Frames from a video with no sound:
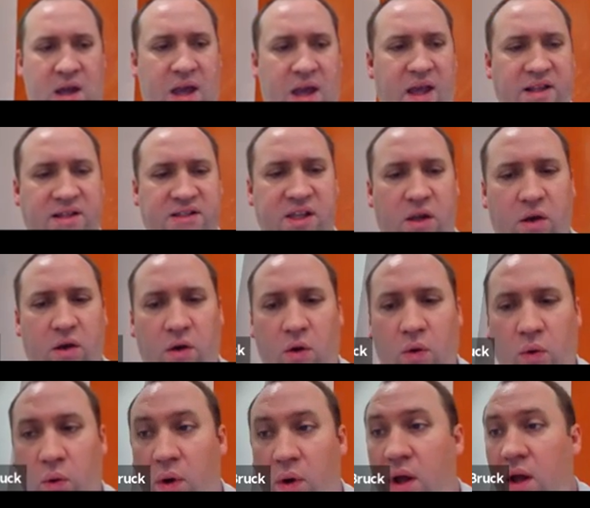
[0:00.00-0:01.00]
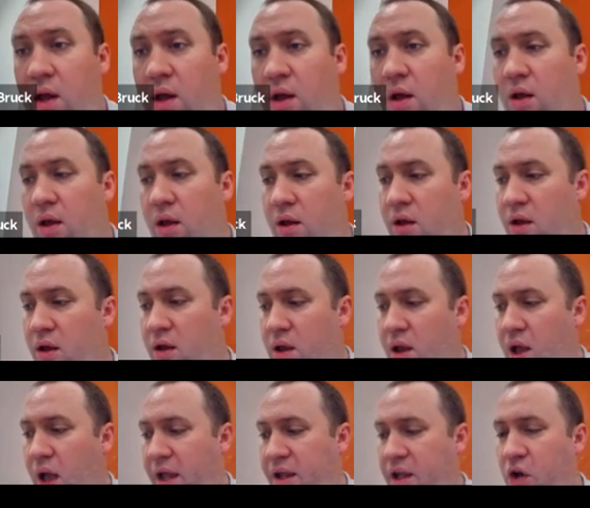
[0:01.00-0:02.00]
And so
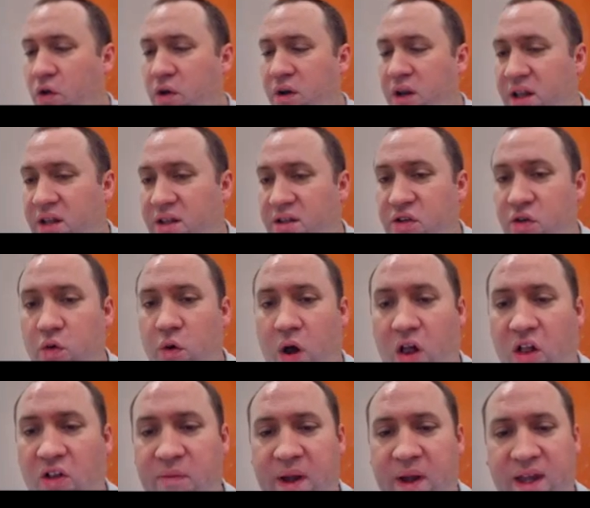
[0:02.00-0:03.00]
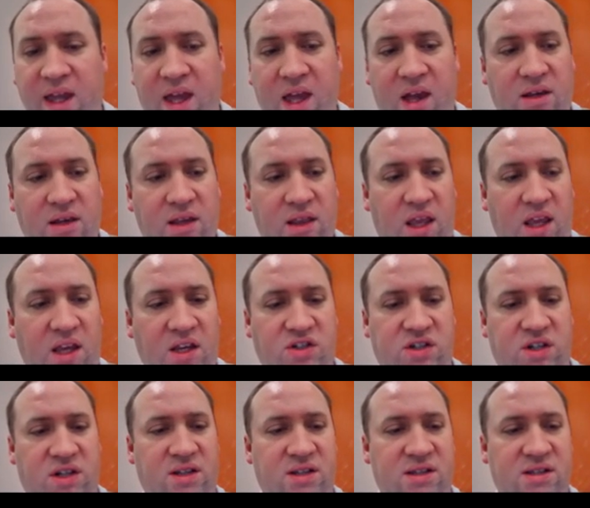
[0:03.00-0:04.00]
I go to do all of my
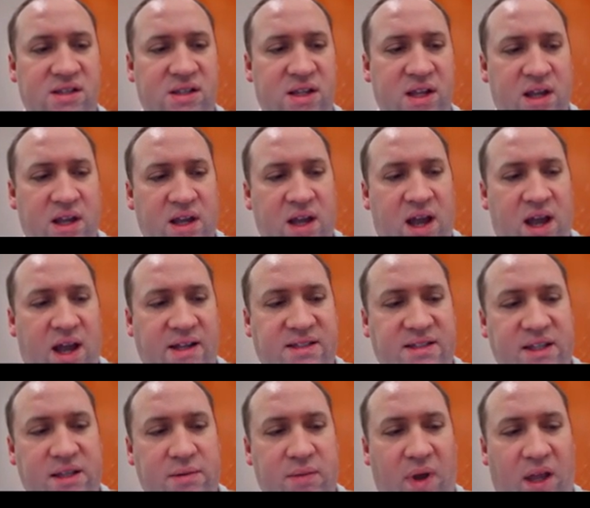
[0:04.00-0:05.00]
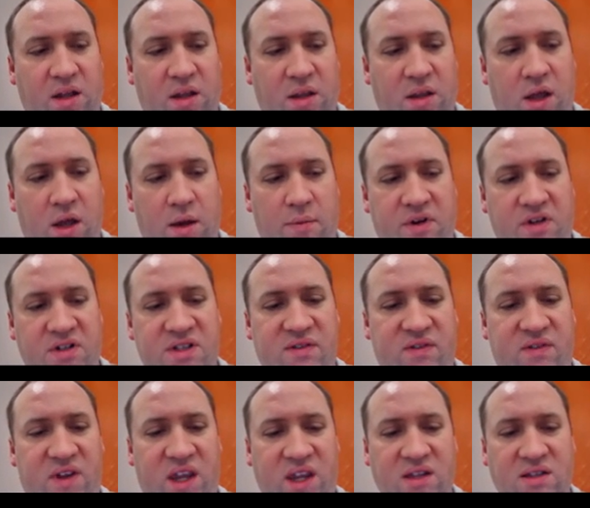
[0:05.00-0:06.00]
calculations. I see my kilometers have
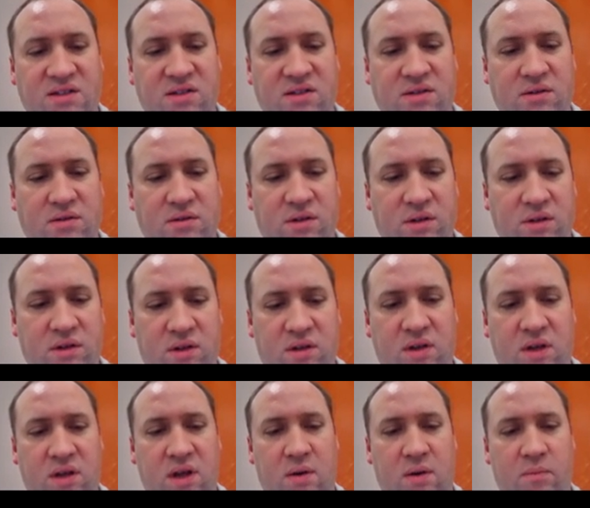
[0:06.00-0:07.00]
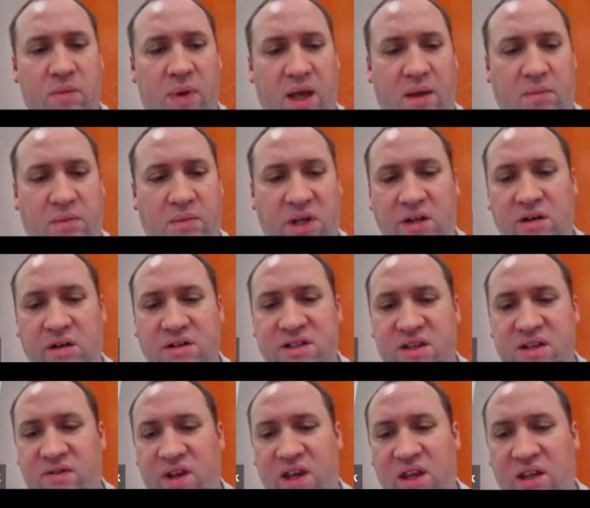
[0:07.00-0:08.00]
canceled, my meters
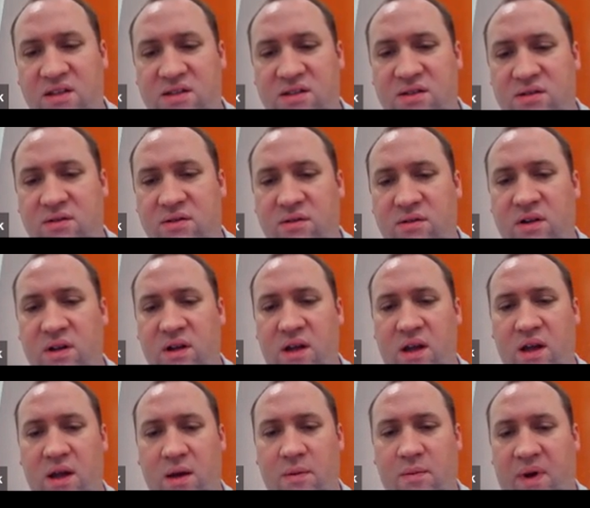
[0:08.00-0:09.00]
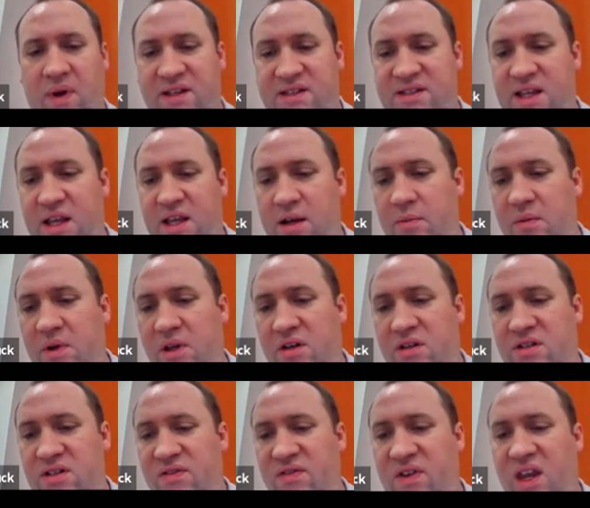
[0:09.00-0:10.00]
have canceled, my
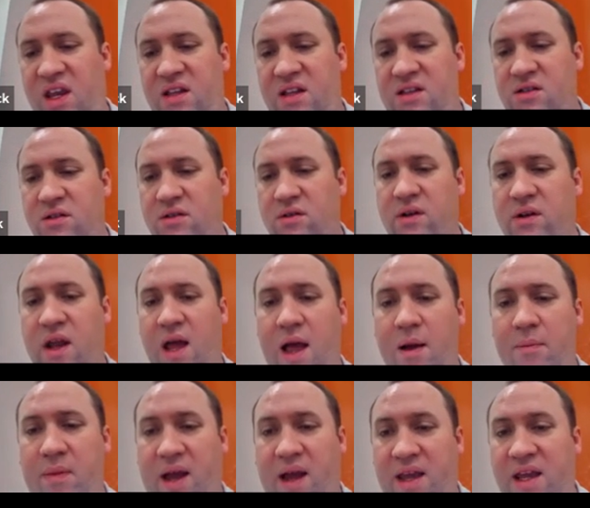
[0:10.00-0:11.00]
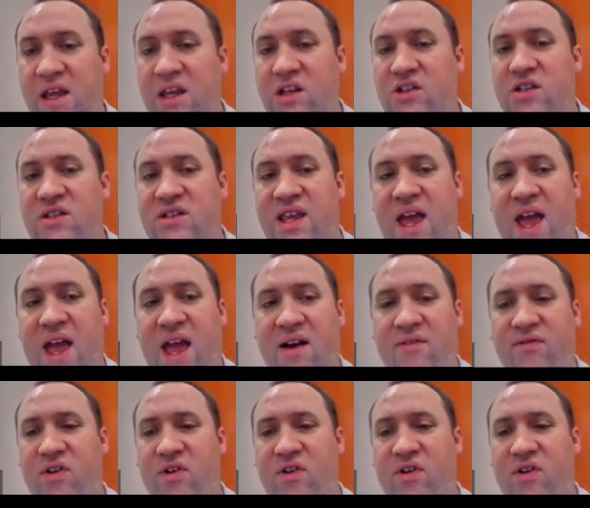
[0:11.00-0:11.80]
centimeters have canceled, my inches have